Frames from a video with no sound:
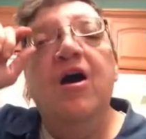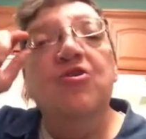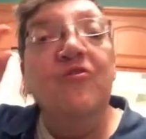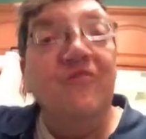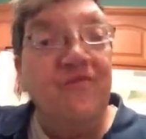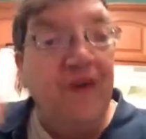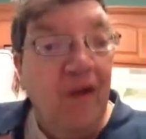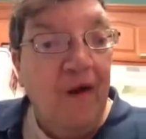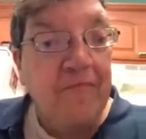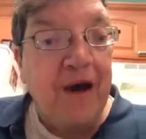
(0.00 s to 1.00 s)
You
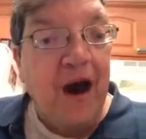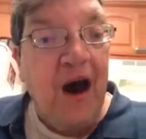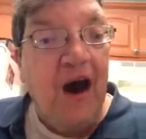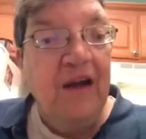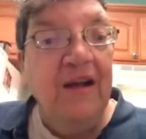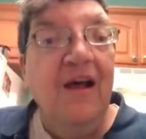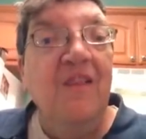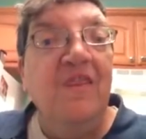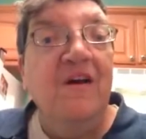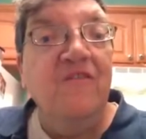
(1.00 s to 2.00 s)
fill up on
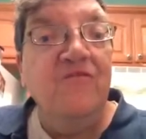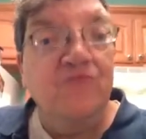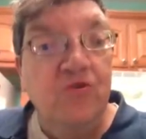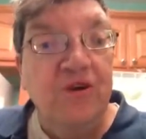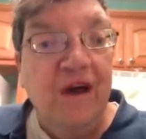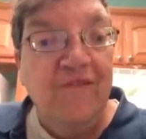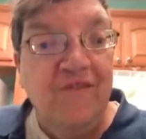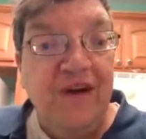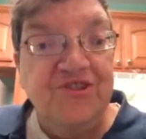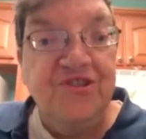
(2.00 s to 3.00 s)
the fruit and
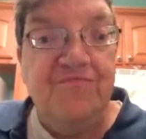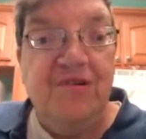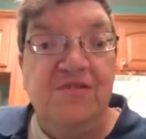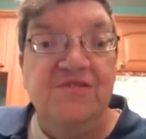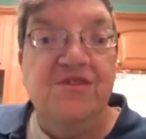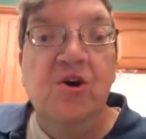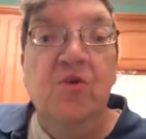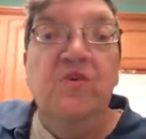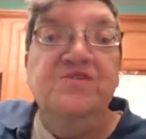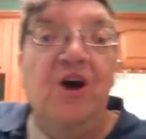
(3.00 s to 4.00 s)
vegetables,
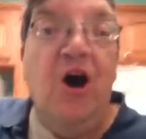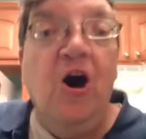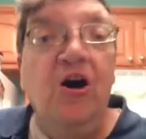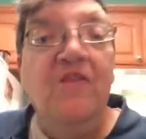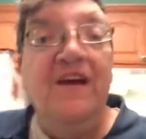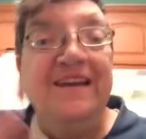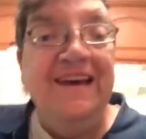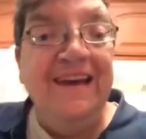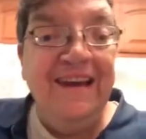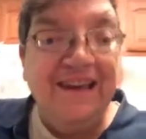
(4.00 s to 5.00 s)
which are the
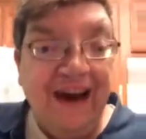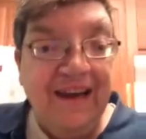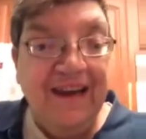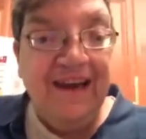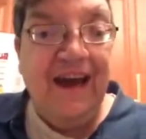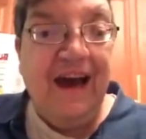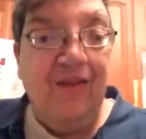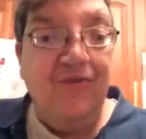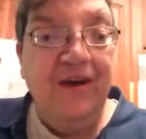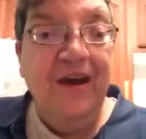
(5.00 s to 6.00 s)
teeny tiny
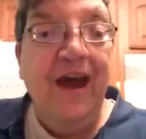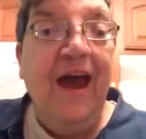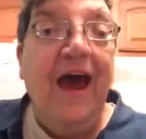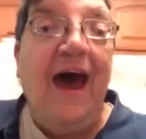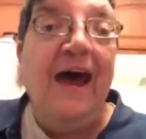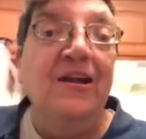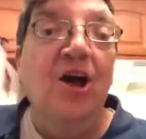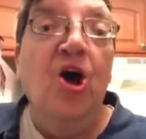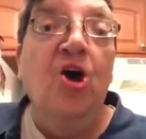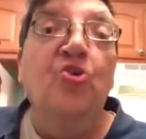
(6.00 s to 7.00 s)
calories, and
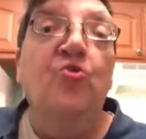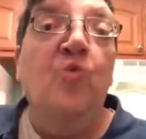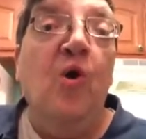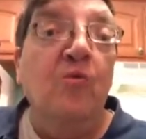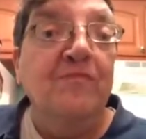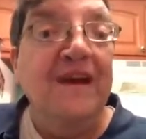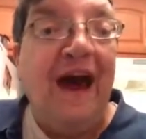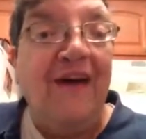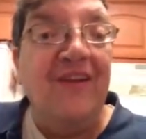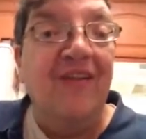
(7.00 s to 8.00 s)
you only
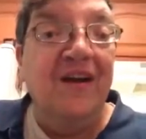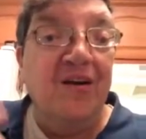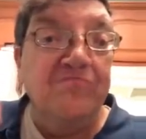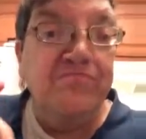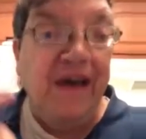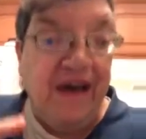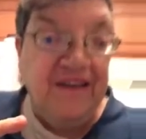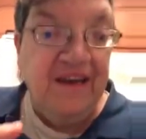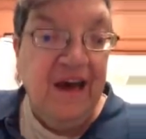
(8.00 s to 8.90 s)
have a little bit